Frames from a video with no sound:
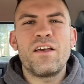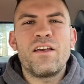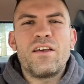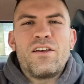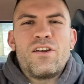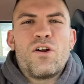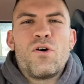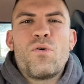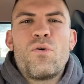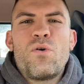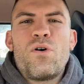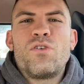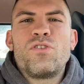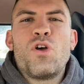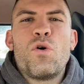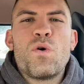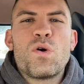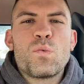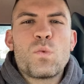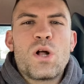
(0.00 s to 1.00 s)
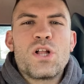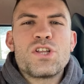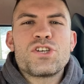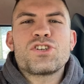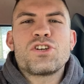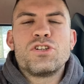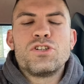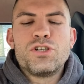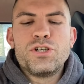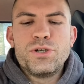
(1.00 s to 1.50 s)
No one wants
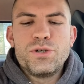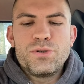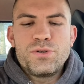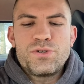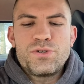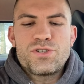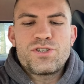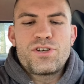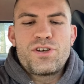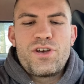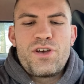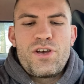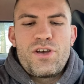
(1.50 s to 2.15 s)
to lose.